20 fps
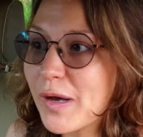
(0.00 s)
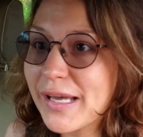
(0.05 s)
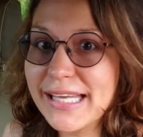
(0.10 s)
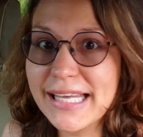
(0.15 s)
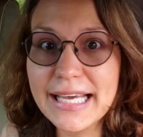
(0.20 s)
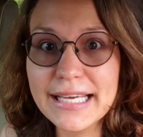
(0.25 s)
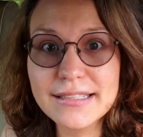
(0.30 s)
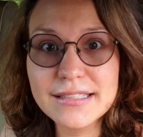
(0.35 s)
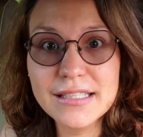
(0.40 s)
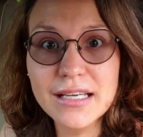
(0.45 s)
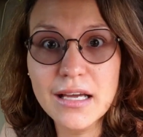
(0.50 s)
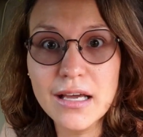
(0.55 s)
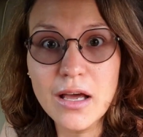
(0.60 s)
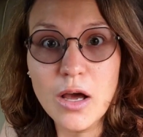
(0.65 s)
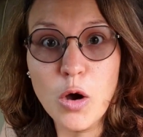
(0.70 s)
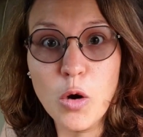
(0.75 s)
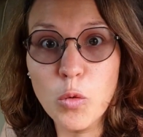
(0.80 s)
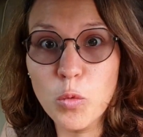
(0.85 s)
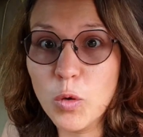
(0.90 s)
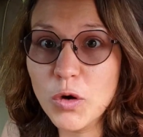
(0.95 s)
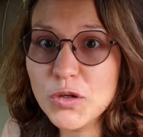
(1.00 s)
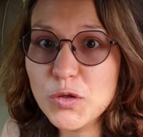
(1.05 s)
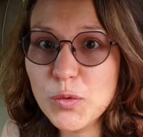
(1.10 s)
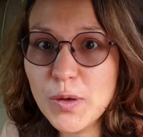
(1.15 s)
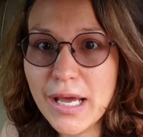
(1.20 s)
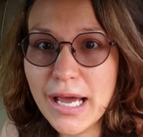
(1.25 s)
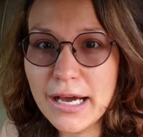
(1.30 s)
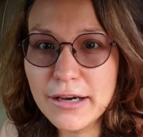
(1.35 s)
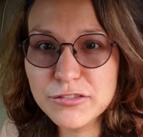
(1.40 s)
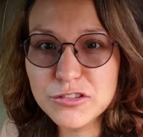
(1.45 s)
I get? What do
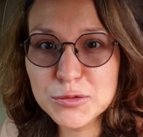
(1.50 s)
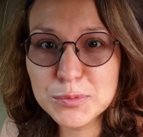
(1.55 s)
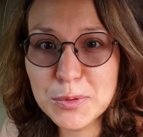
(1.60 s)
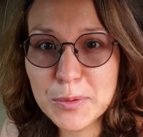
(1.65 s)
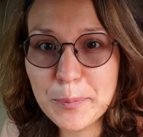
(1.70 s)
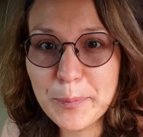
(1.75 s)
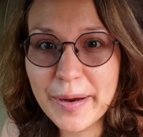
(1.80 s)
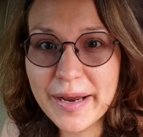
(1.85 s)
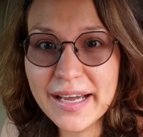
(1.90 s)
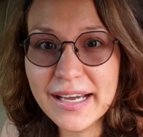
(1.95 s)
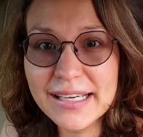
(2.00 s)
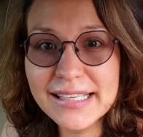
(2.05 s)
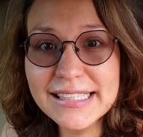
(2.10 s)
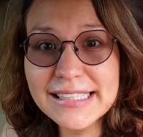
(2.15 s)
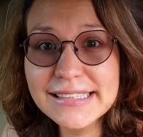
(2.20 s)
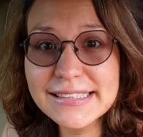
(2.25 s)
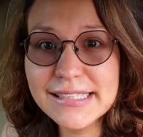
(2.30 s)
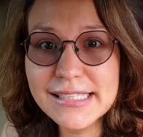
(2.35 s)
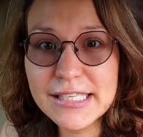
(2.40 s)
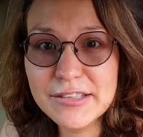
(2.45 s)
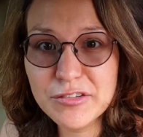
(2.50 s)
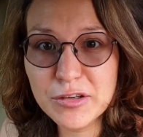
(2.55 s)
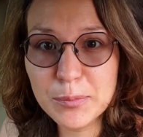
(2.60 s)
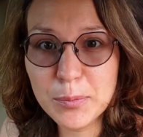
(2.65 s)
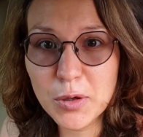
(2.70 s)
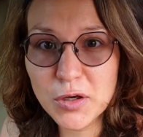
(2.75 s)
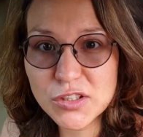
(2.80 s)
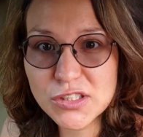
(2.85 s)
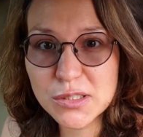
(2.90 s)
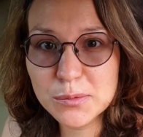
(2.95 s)
I have to prepare? Is it even
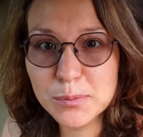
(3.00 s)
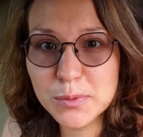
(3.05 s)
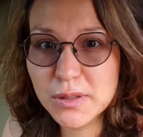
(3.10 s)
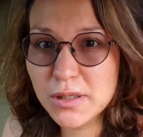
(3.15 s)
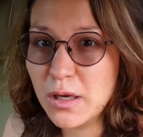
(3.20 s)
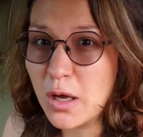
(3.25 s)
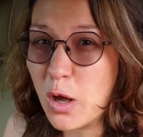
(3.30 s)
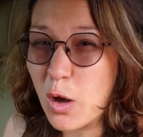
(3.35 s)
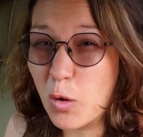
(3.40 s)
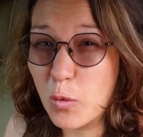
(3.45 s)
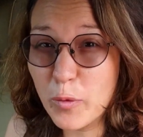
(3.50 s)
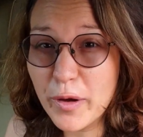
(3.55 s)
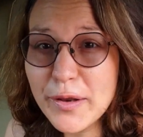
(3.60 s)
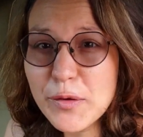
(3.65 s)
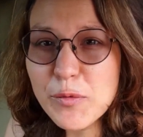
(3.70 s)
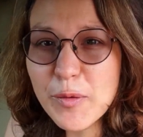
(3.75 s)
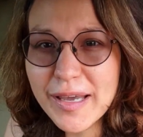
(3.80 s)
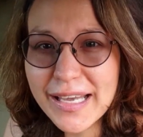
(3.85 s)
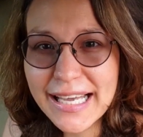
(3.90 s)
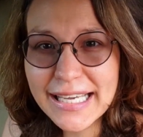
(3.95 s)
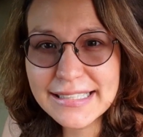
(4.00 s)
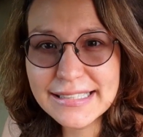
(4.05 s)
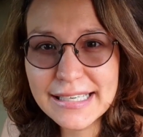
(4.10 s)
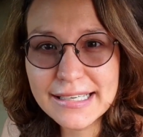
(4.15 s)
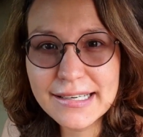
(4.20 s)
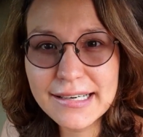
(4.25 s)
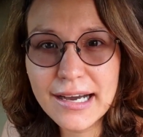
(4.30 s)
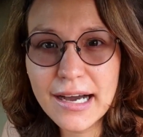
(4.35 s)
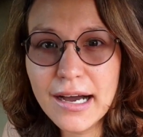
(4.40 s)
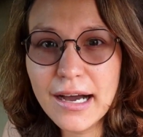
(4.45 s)
possible? Where do I get a
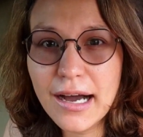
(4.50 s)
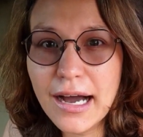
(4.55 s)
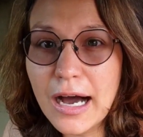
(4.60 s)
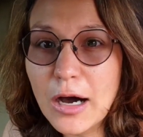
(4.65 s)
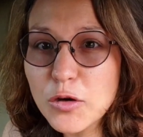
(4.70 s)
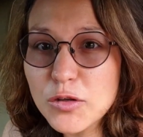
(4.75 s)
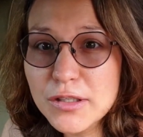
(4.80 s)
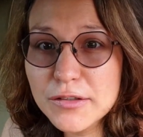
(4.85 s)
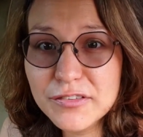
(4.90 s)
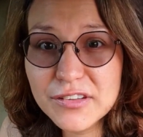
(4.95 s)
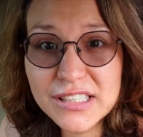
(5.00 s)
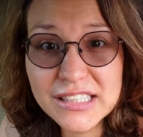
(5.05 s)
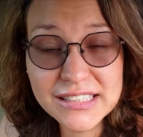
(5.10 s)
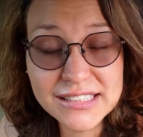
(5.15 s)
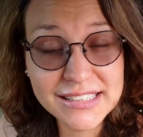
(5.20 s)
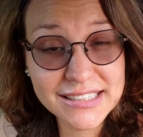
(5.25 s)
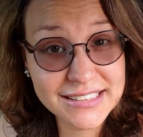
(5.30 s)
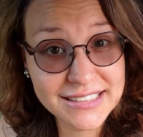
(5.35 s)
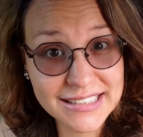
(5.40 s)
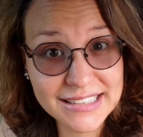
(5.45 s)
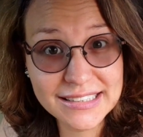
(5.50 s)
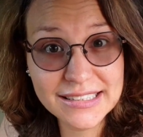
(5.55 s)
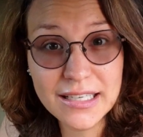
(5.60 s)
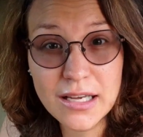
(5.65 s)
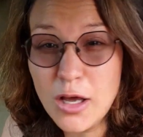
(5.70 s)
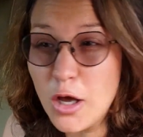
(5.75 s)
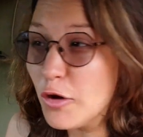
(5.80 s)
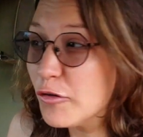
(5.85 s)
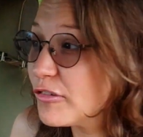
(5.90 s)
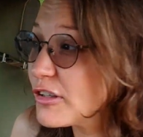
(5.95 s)
car? How difficult is it?
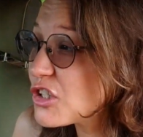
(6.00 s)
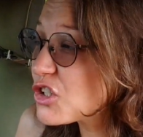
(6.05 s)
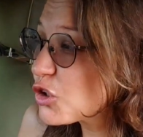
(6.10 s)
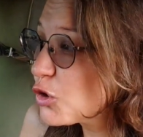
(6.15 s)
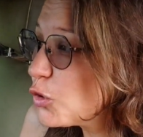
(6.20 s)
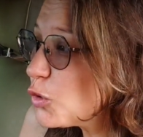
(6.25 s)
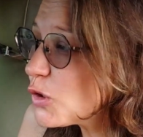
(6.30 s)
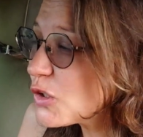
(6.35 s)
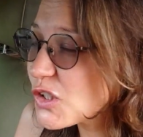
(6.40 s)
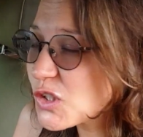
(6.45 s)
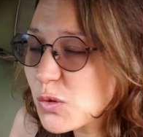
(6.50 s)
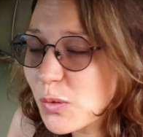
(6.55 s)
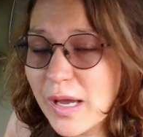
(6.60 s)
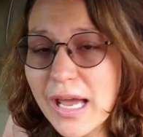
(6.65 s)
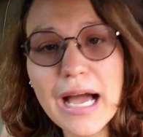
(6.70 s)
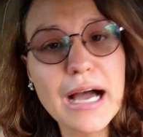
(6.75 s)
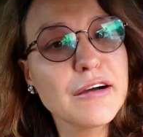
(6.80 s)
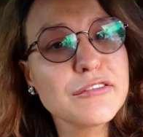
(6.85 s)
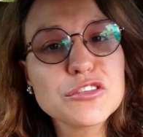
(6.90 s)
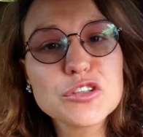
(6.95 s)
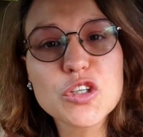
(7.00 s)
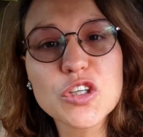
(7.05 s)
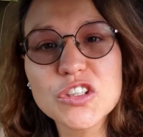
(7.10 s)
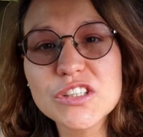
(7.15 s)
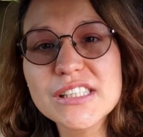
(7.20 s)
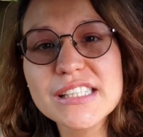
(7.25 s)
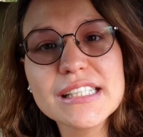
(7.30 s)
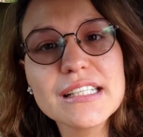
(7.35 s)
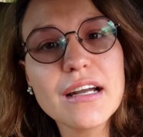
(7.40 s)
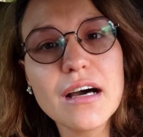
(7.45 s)
Which rules do I have to
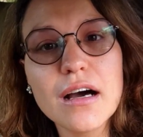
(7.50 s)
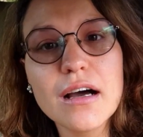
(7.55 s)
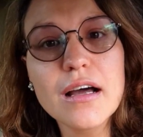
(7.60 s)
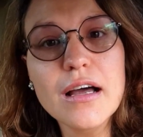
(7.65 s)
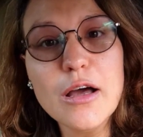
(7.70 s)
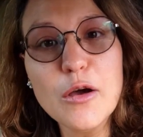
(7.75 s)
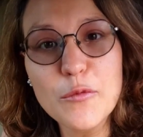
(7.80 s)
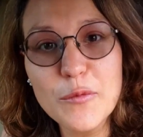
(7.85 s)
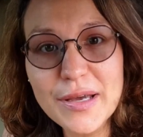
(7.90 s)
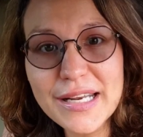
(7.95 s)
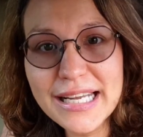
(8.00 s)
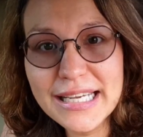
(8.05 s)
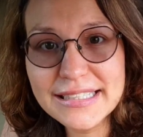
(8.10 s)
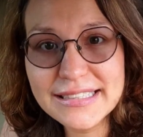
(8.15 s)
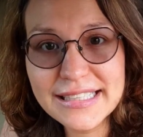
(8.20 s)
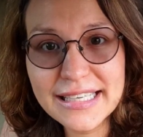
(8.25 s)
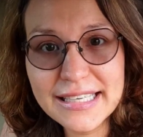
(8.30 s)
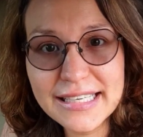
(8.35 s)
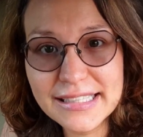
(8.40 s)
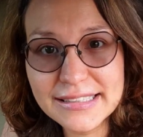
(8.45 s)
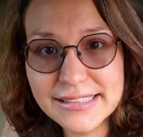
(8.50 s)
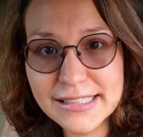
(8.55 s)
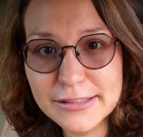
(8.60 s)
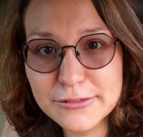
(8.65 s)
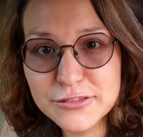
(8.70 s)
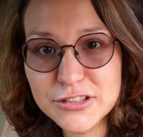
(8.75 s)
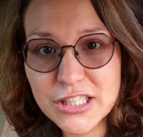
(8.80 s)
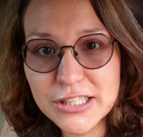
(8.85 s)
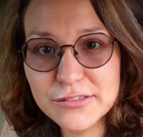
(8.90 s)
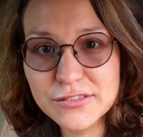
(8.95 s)
consider when I take a
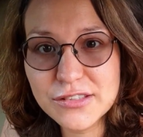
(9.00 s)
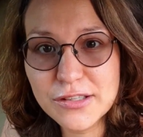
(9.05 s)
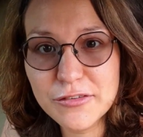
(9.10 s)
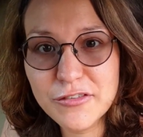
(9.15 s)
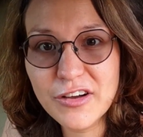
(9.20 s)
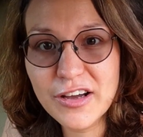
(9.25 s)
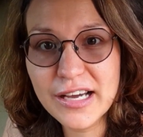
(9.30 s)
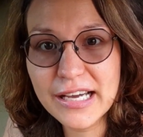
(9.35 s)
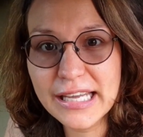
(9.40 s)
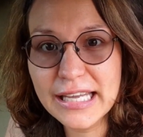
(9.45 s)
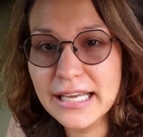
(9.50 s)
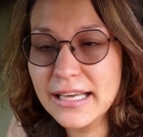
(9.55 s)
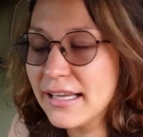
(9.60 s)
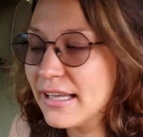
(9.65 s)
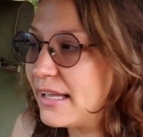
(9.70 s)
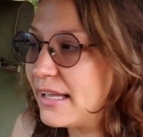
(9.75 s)
self-drive safari?